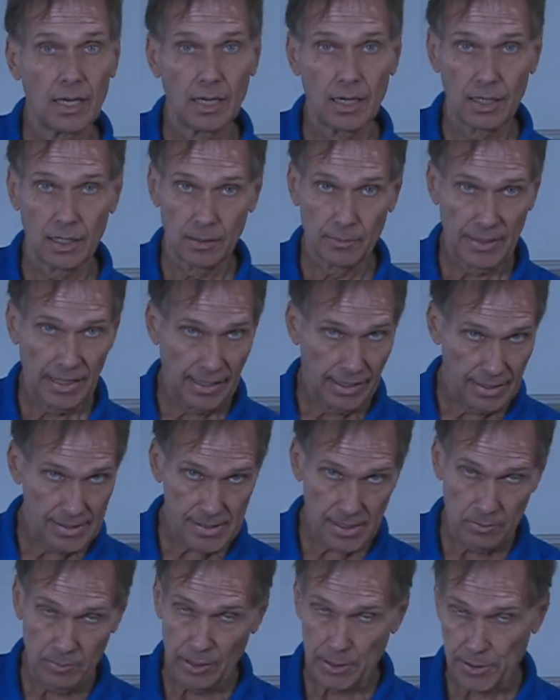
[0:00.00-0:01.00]
um,
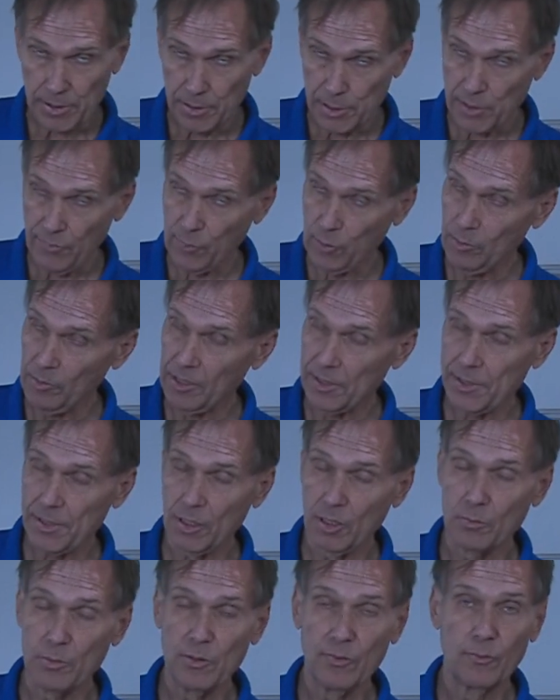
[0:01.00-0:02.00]
as I mentioned just a few minutes
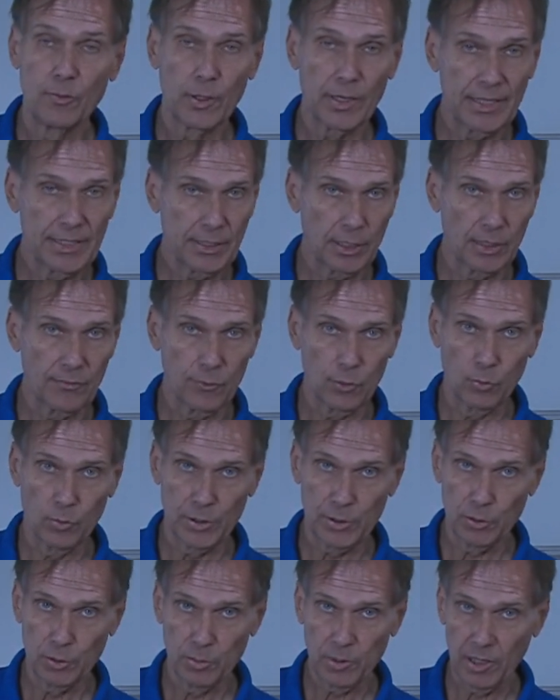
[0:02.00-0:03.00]
ago, be very careful
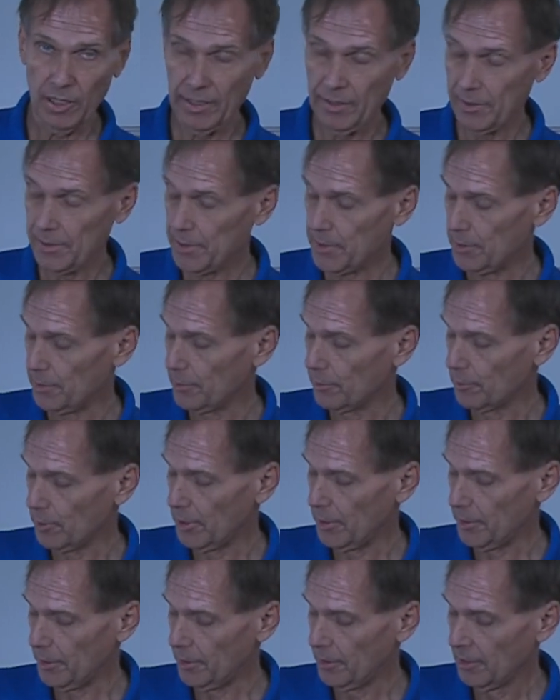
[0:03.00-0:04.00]
when you apply this to the
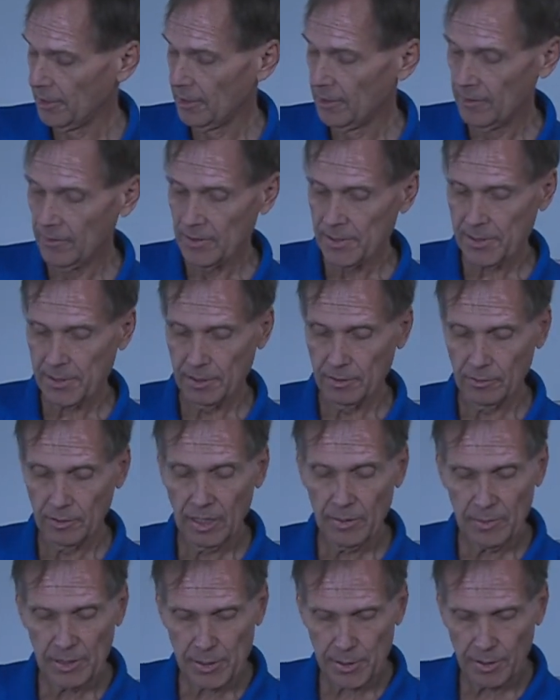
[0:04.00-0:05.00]
rudder. So
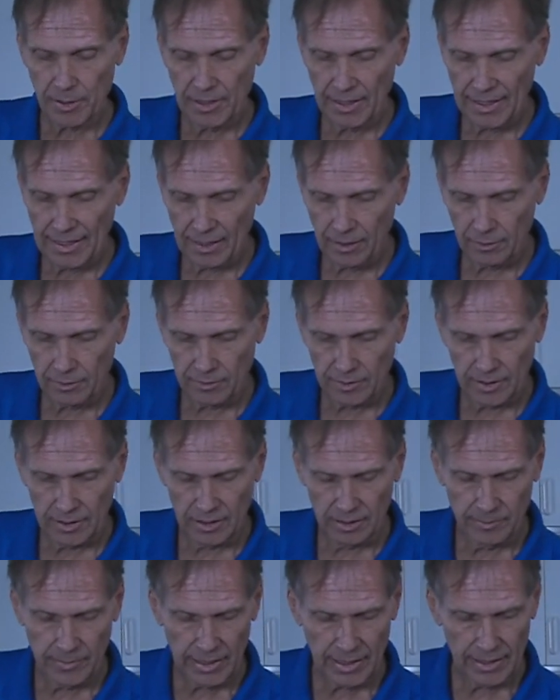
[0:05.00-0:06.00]
let me show you how
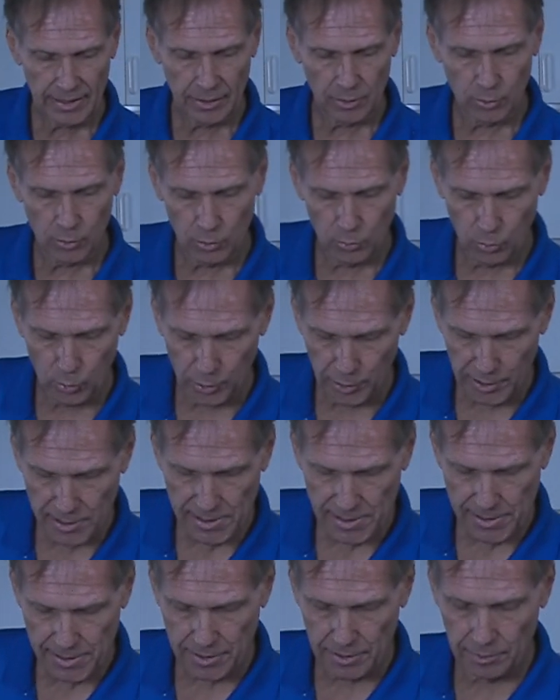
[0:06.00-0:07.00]
um, heading hold
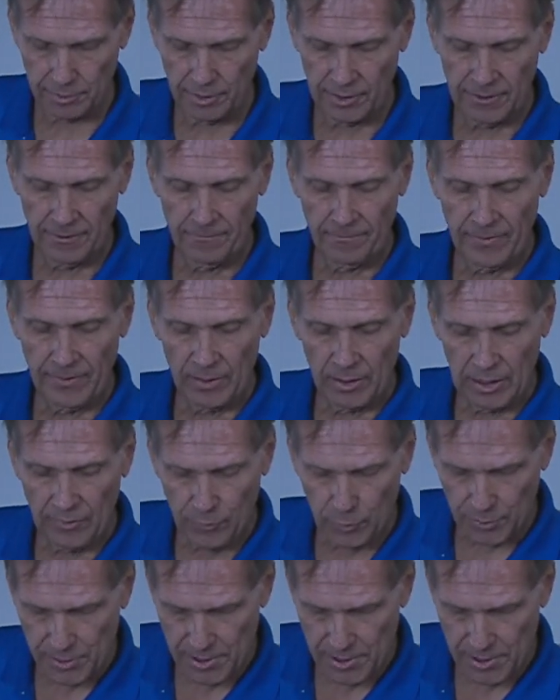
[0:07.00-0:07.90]
works. So if